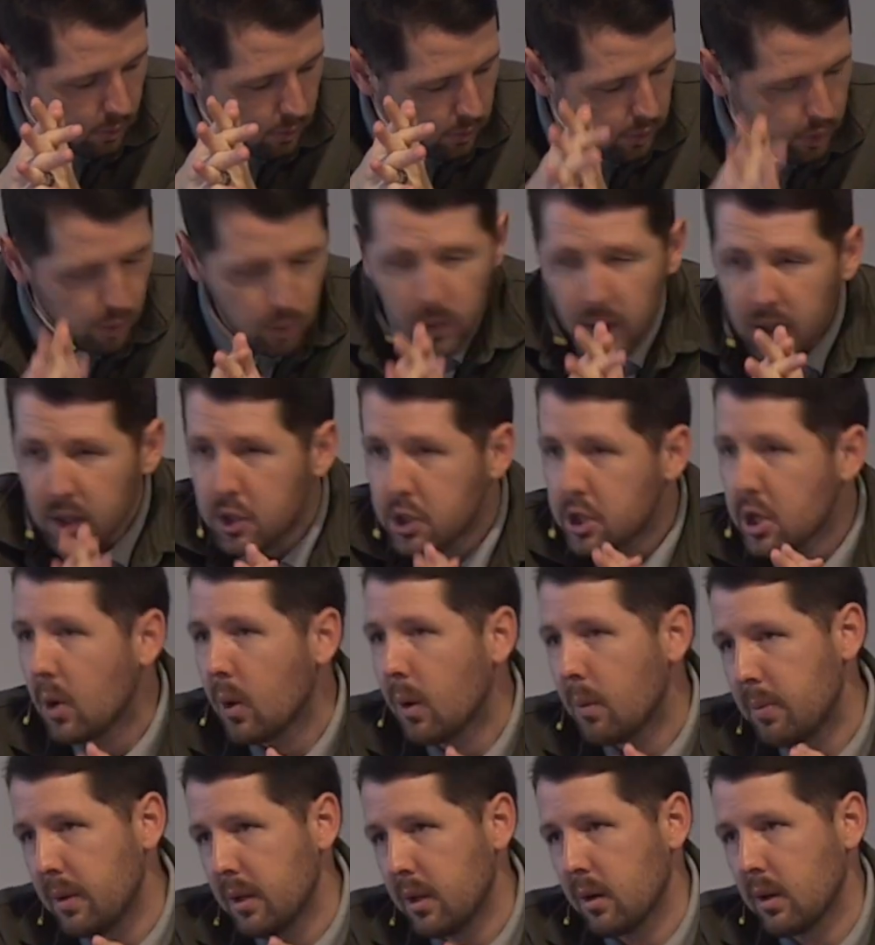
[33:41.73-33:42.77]
Do these show
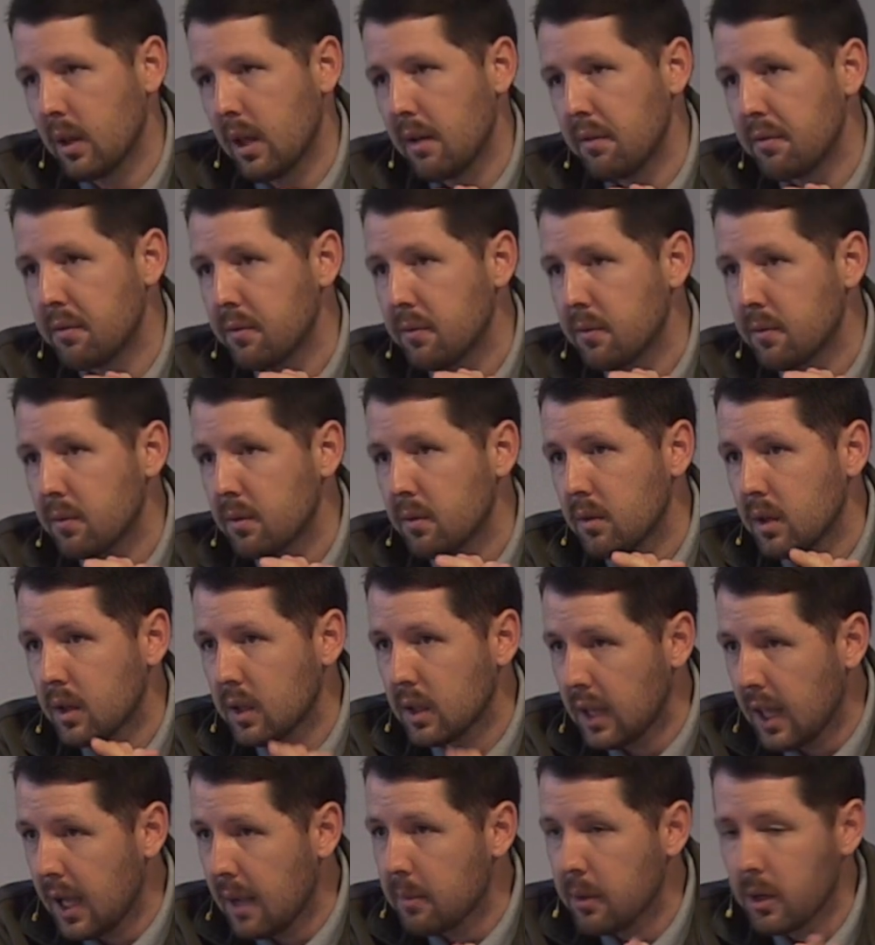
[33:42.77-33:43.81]
up in your life?
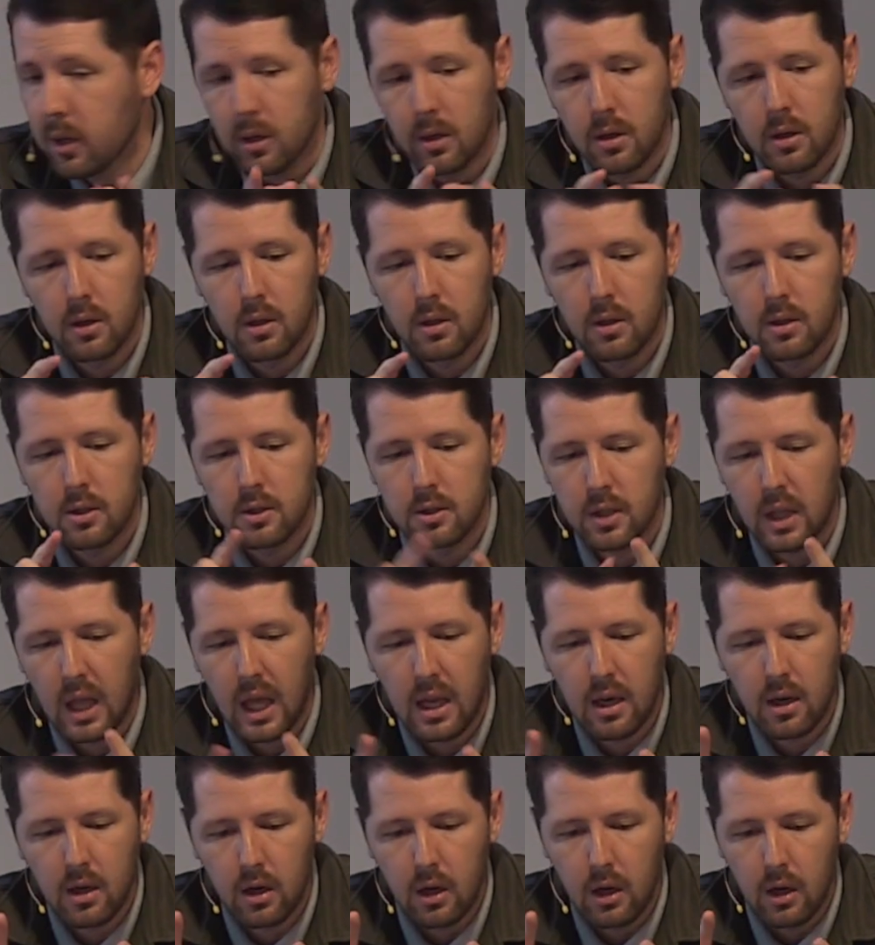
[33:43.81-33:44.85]
Clamor,
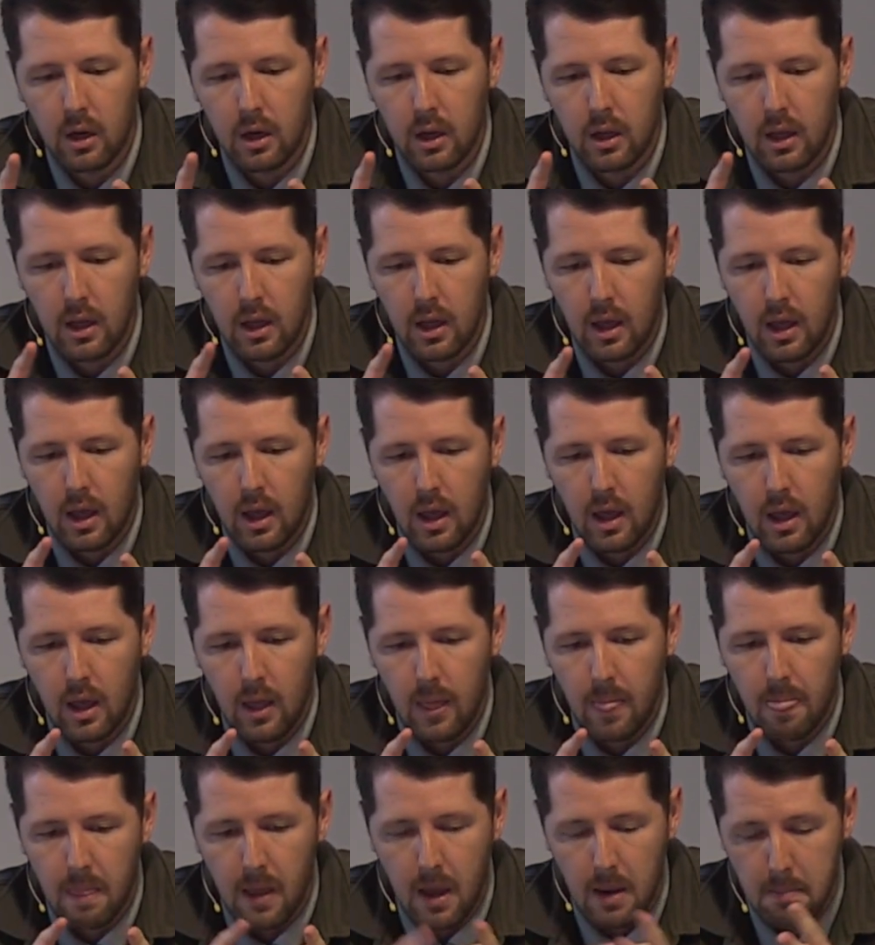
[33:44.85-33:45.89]
slander,
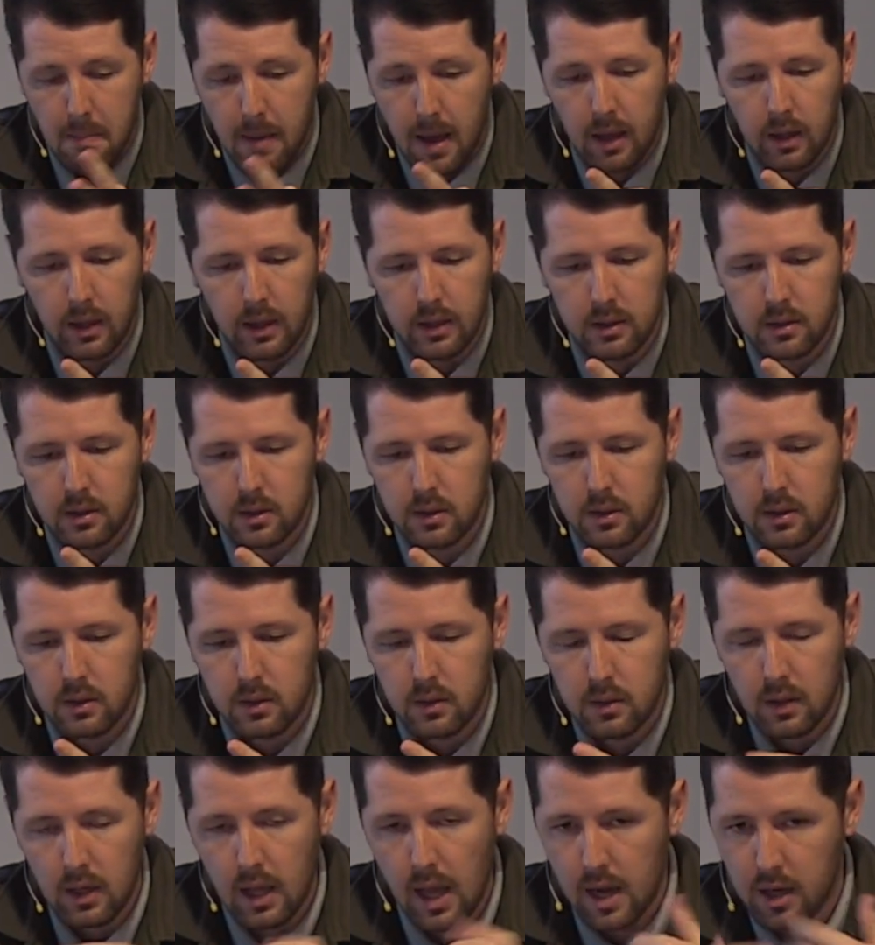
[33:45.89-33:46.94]
and malice
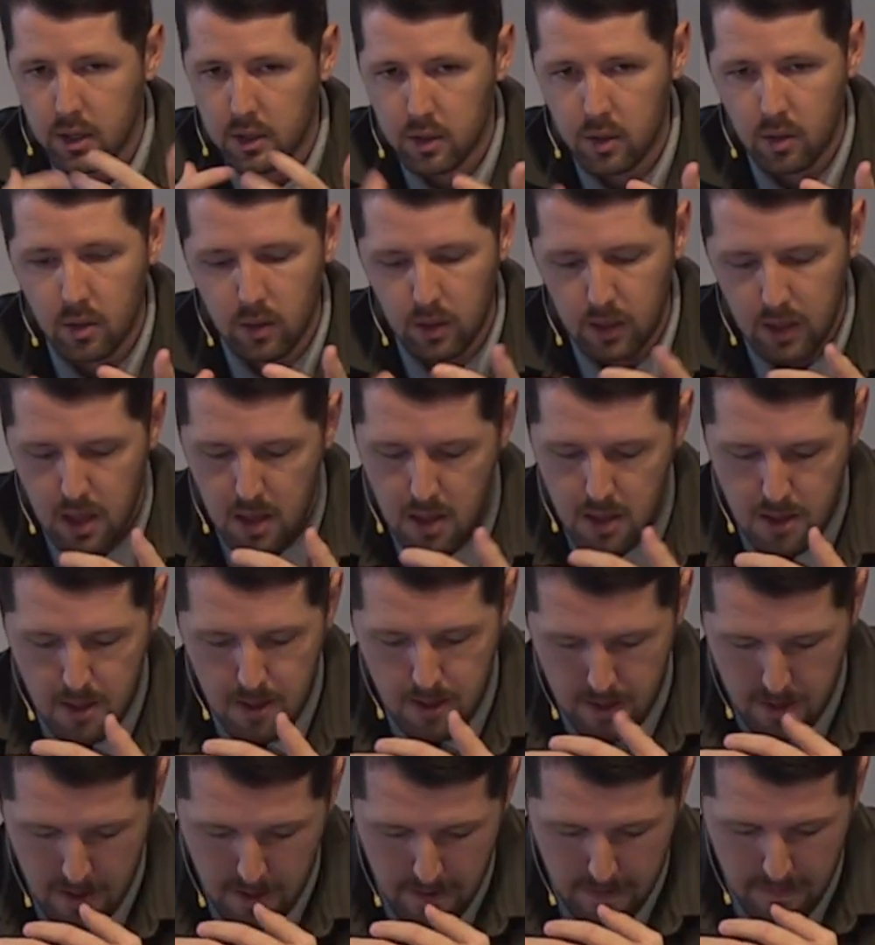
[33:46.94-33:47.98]
externally
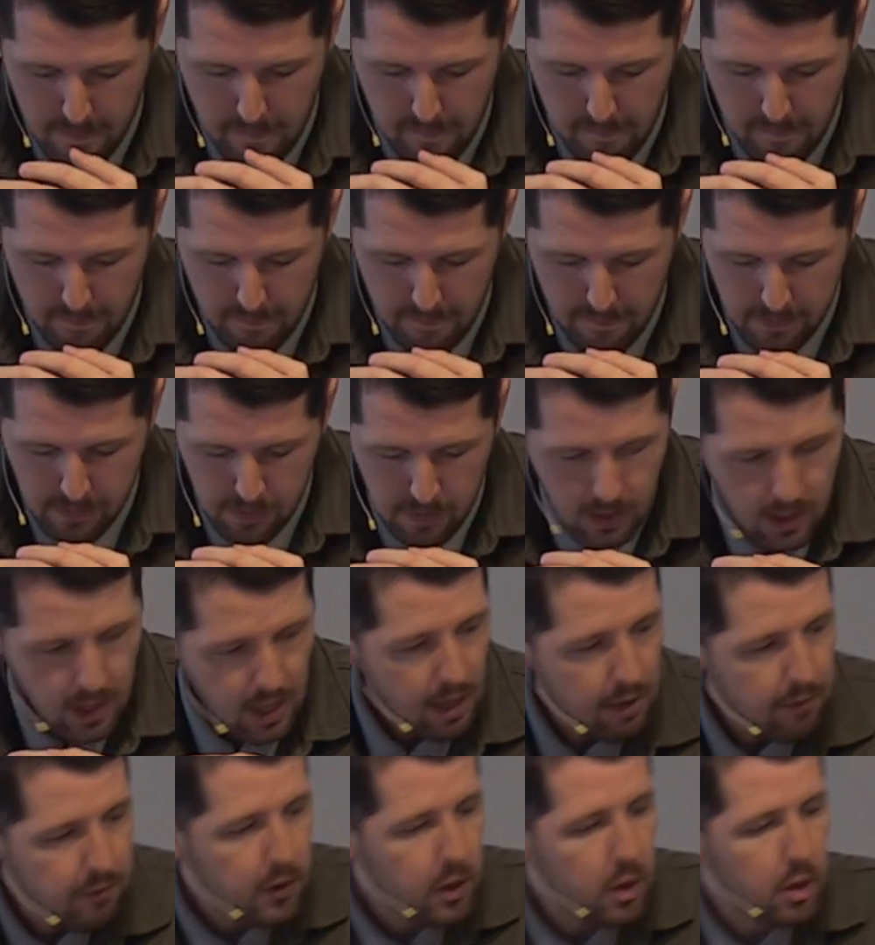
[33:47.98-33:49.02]

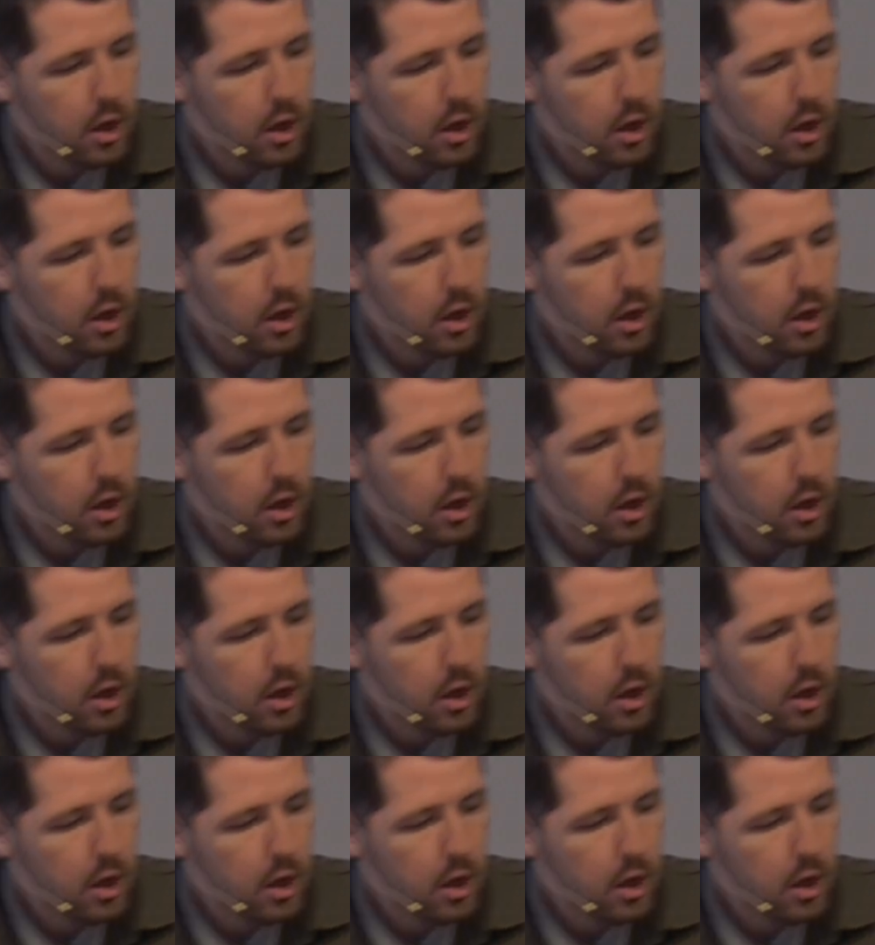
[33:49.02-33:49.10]
if you